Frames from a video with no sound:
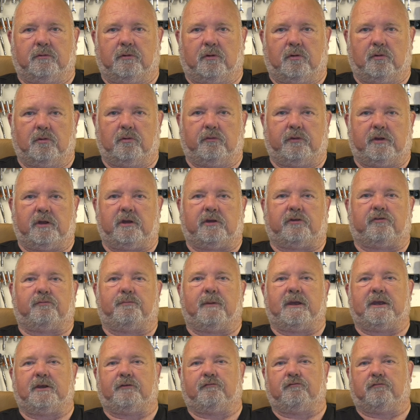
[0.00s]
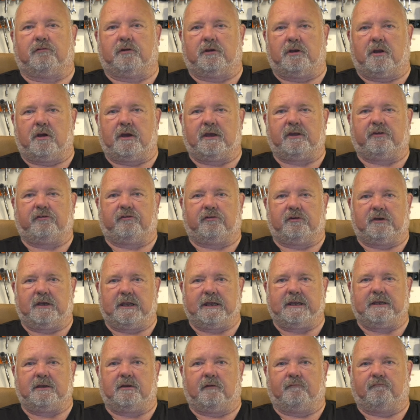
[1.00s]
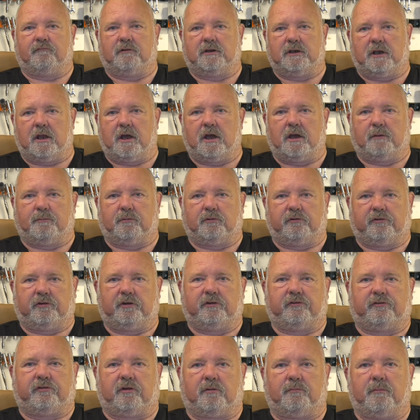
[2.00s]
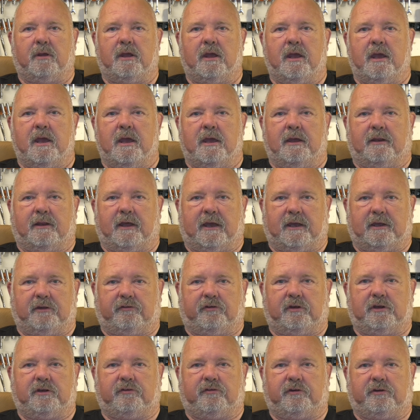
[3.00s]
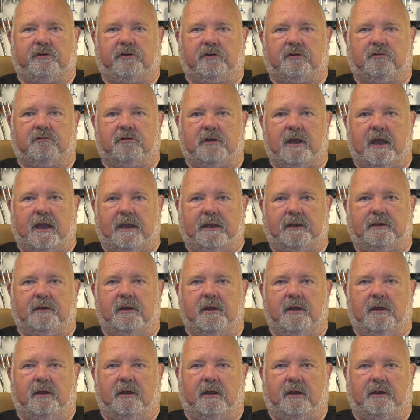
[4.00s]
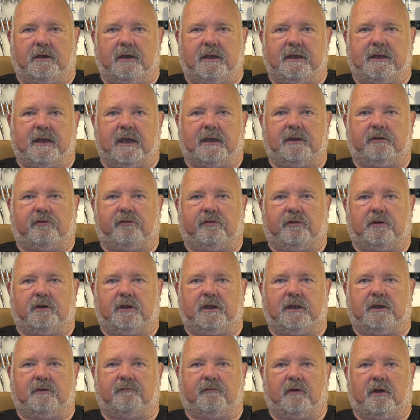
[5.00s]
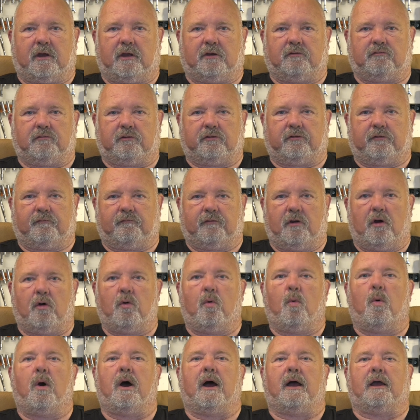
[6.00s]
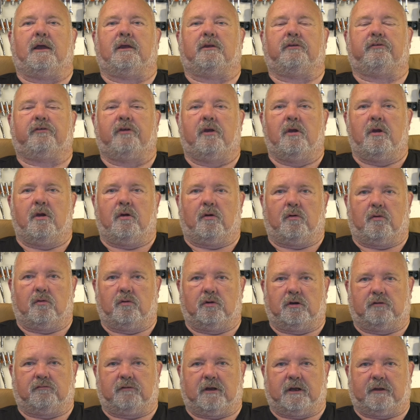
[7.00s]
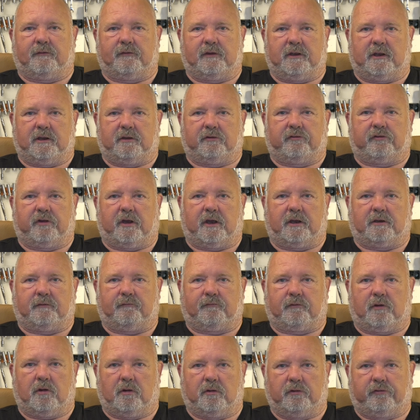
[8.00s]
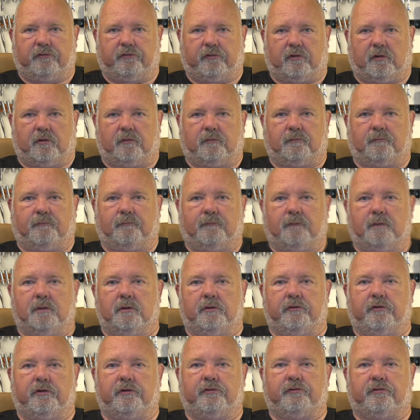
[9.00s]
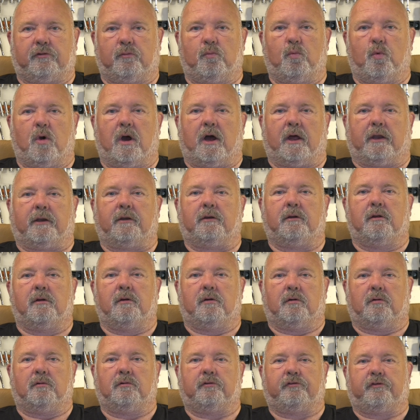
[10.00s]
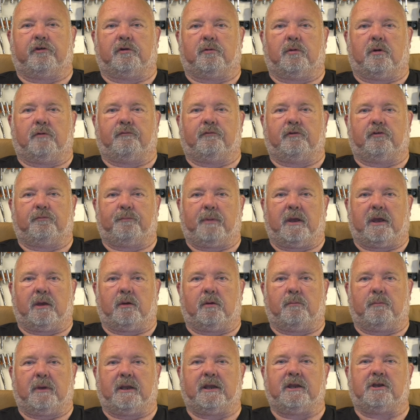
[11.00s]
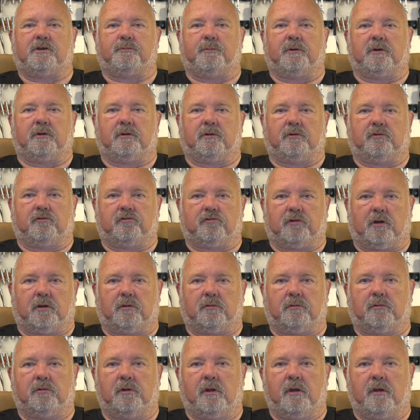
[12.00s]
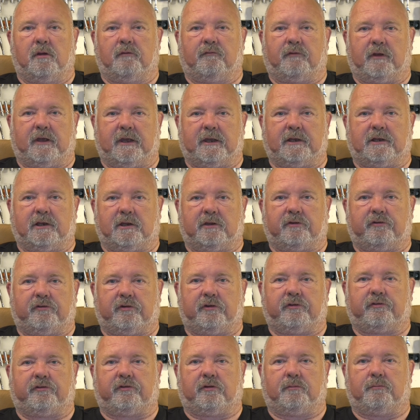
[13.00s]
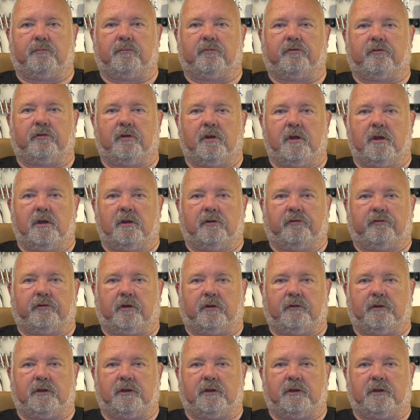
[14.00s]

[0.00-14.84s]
All this makes for a nice, neat and reliable system that is easy to create and negates the need for hundreds of long wires all around the inside of the console. System 1 also offers power management control for headless systems, so